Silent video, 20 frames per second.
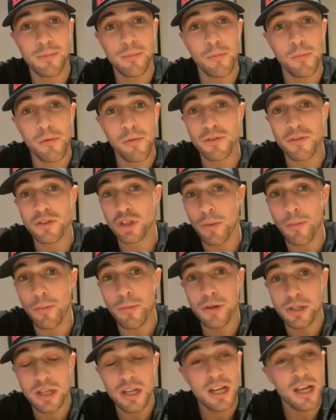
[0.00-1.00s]
My brother
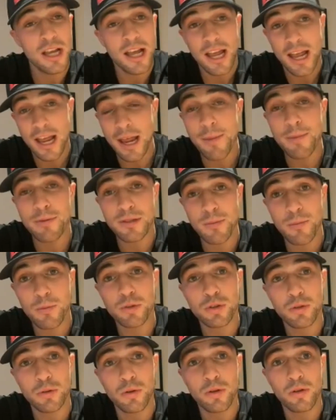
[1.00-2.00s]
Thomas, he was in with
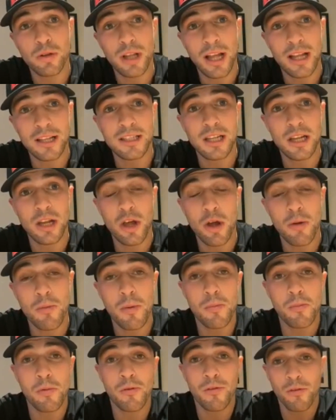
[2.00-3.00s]
some good lads, and my
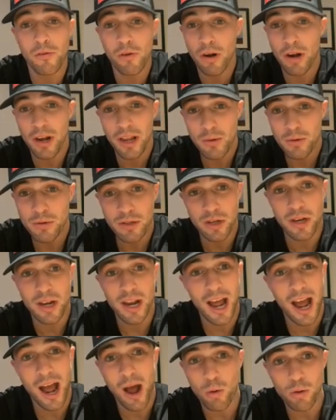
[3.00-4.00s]
brother Ronnie, he an
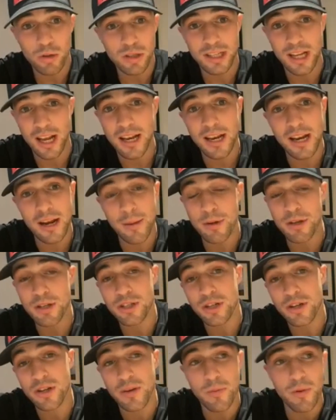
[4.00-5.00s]
outstanding amateur.